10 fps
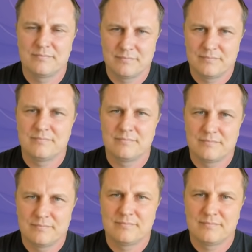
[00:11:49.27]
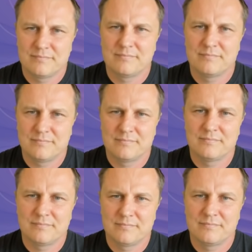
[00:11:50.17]

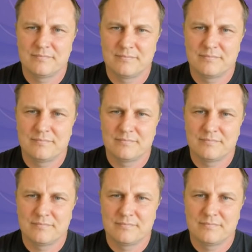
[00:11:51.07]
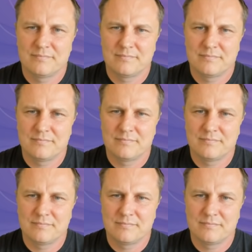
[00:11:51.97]

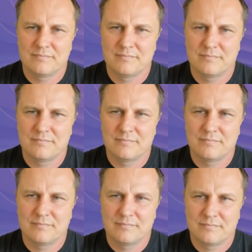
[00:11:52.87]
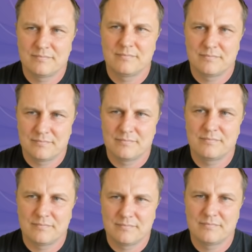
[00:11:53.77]

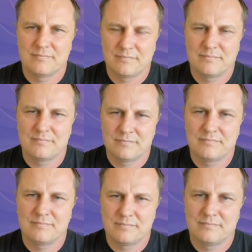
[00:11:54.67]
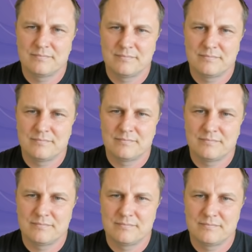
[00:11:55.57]

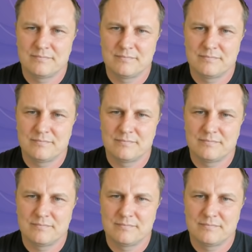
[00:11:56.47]
This person isn't speaking.